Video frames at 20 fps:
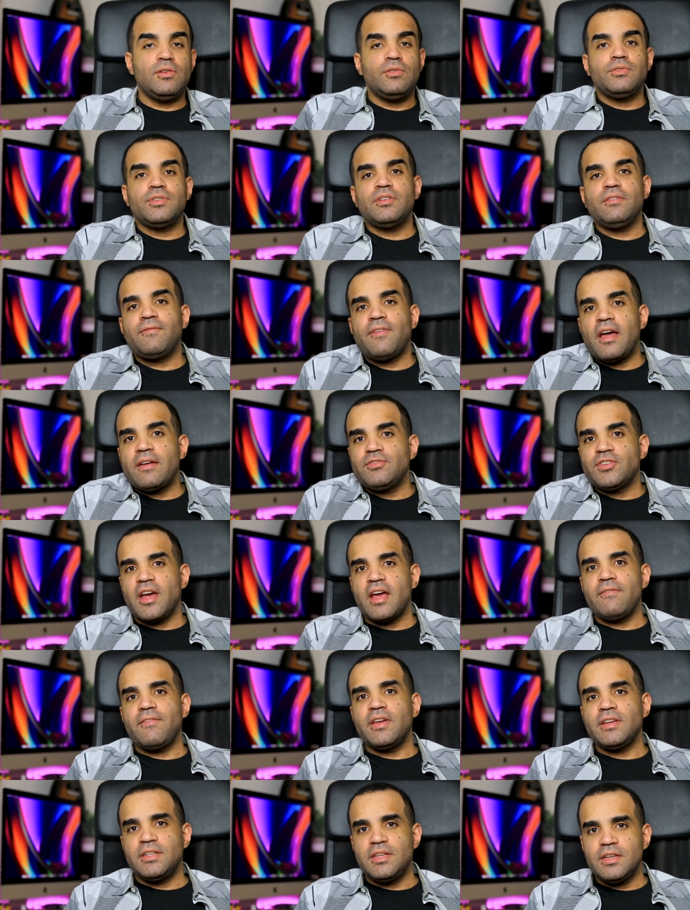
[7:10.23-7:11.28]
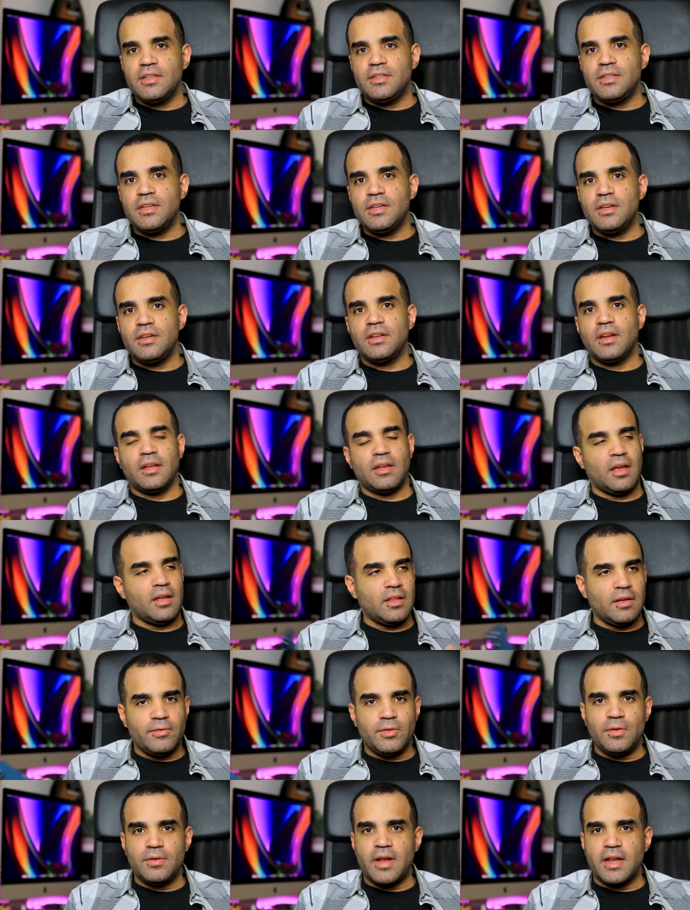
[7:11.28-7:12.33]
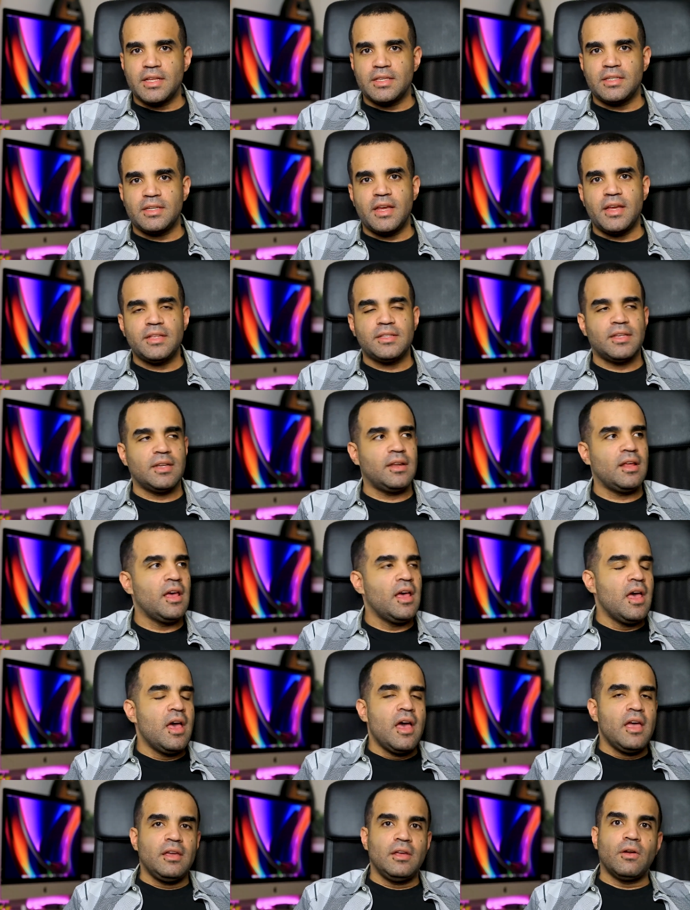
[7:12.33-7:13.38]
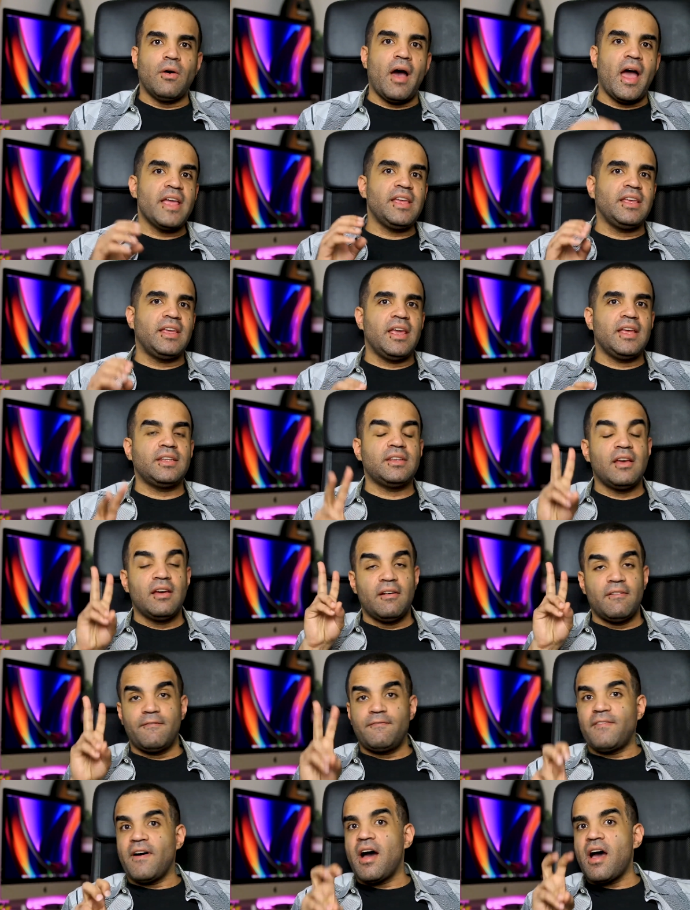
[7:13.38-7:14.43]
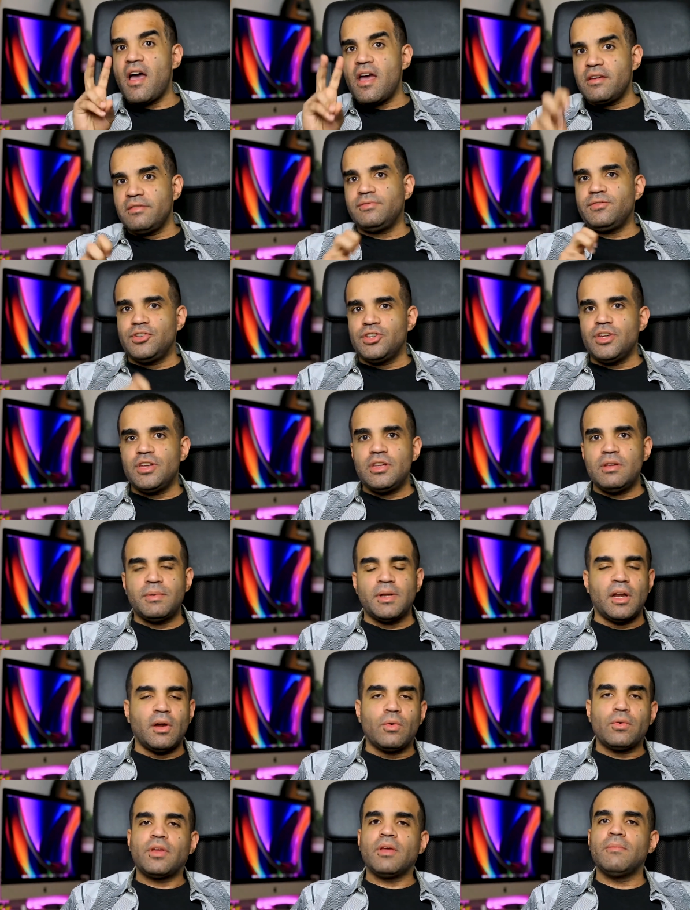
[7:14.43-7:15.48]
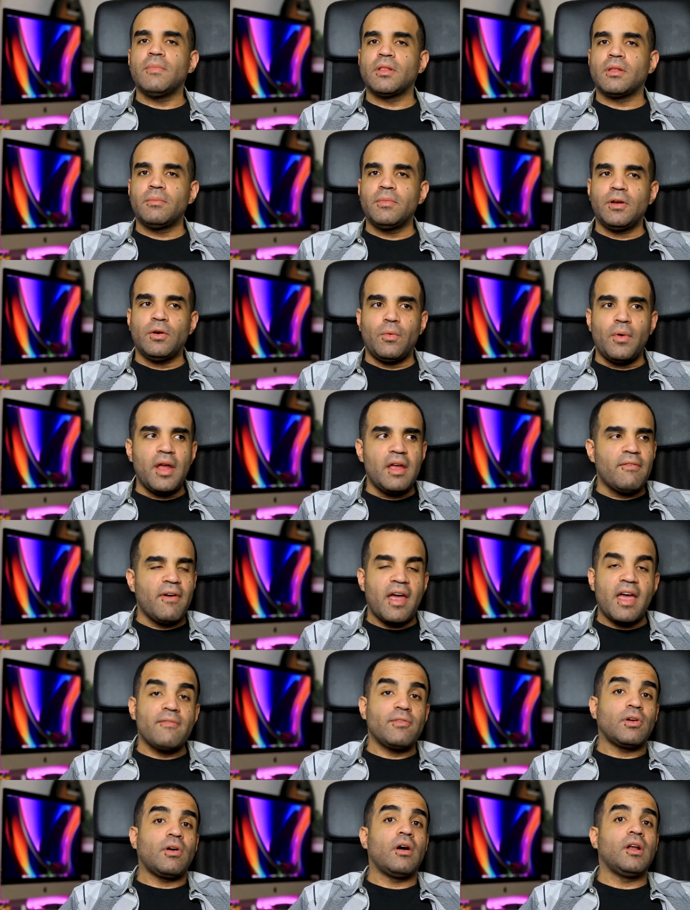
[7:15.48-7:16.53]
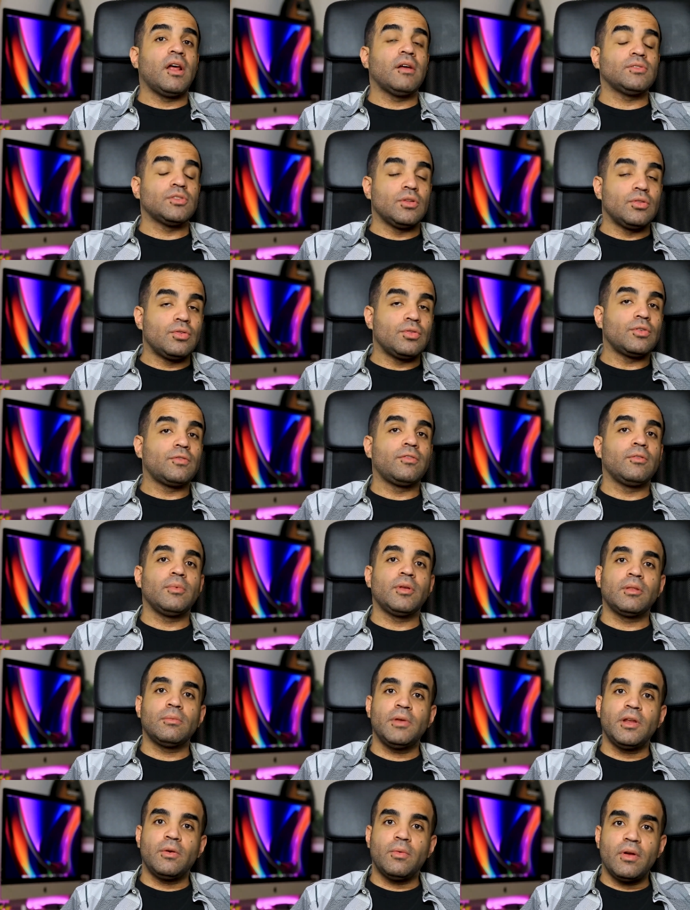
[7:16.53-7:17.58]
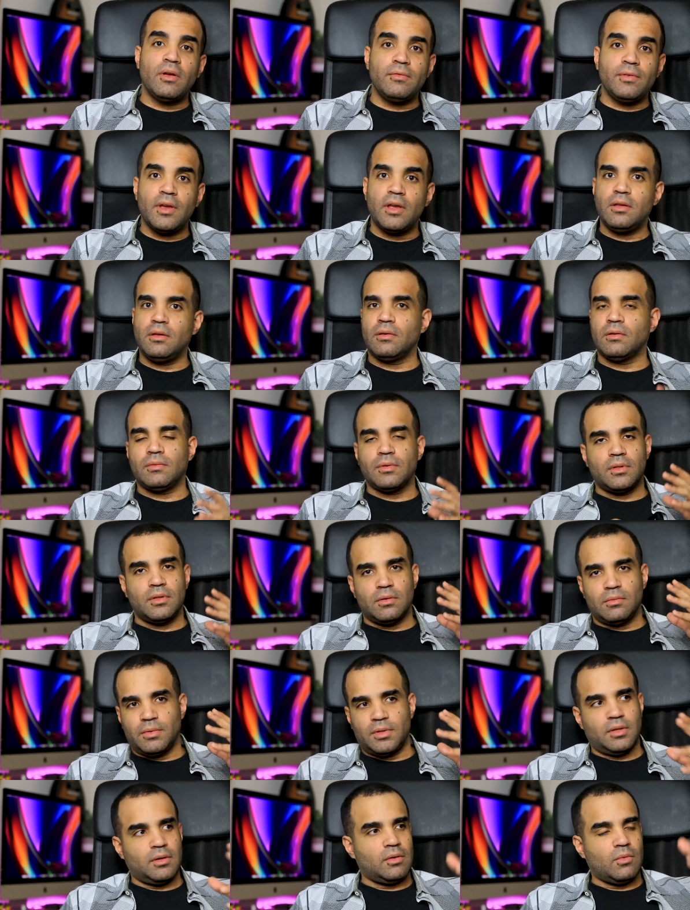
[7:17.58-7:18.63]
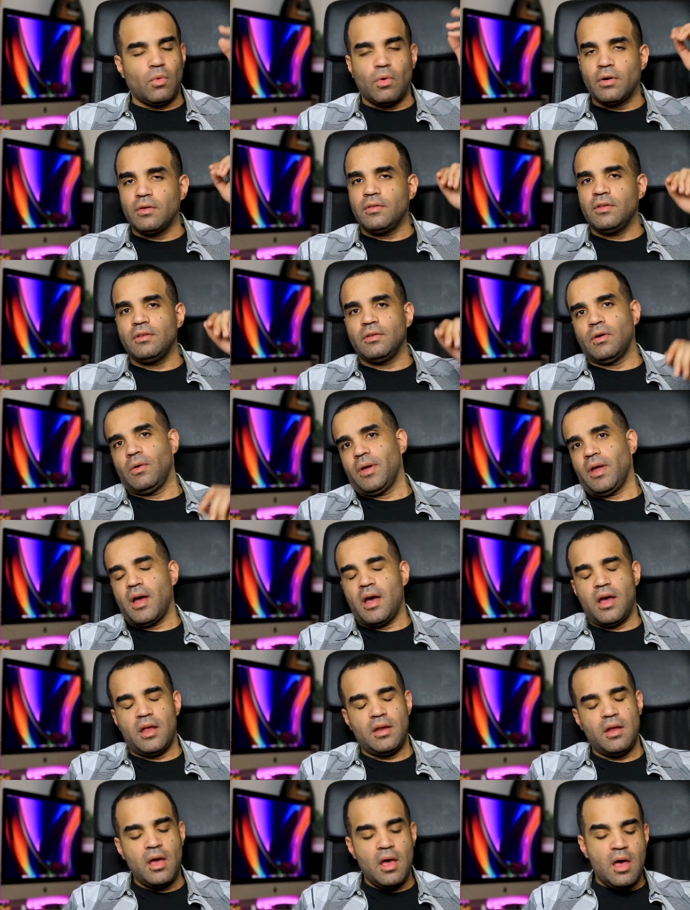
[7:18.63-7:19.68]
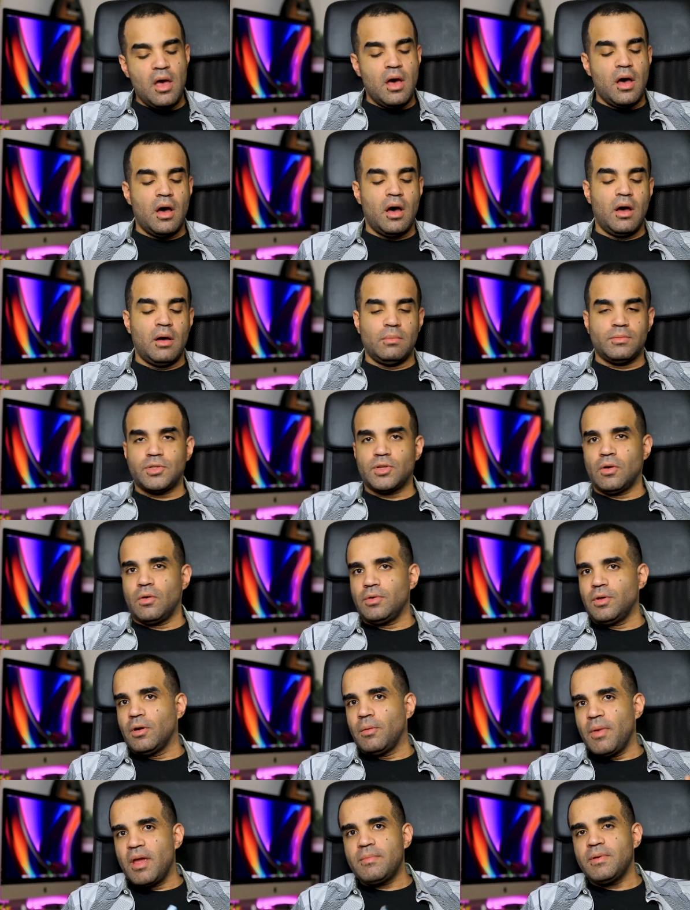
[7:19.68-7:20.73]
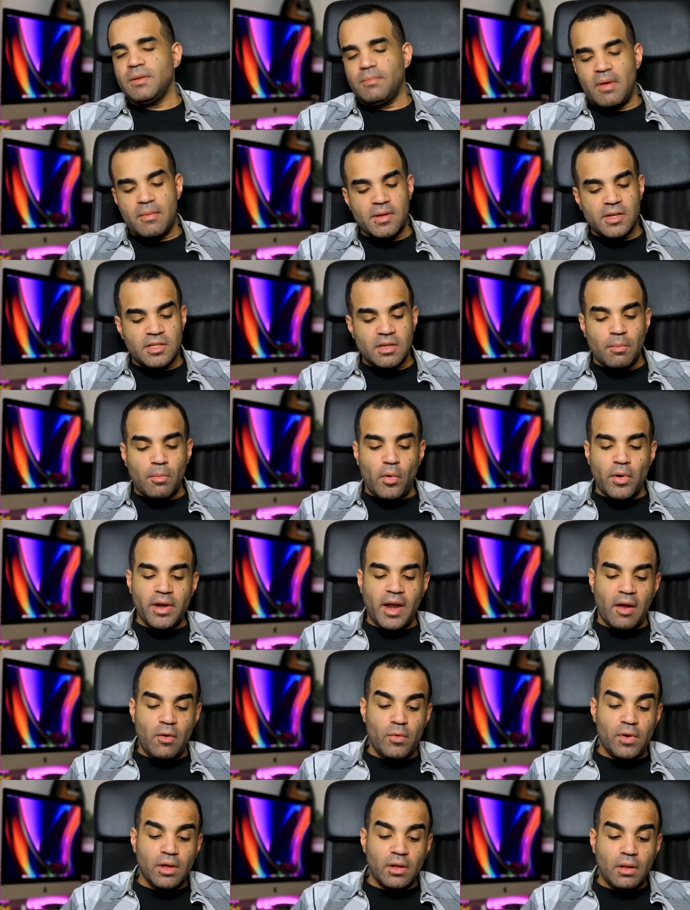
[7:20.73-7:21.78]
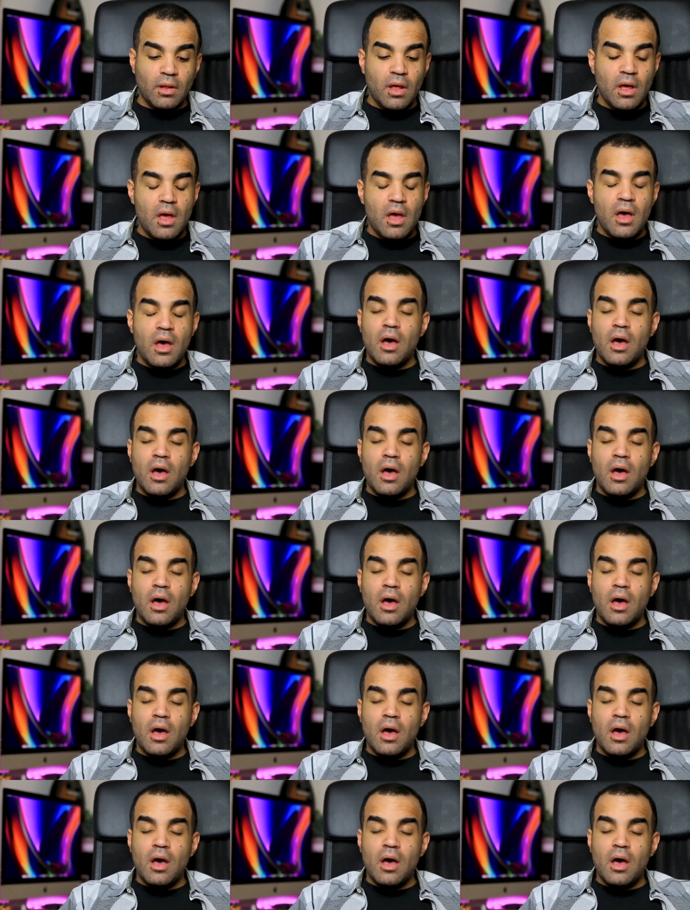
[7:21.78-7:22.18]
using 5G. I have AT&T, and I live in the United States, and I get 5G, but I don't get millimeter wave. I haven't gone out to look for millimeter wave yet. With the quarantine going on. So maybe at some point I will.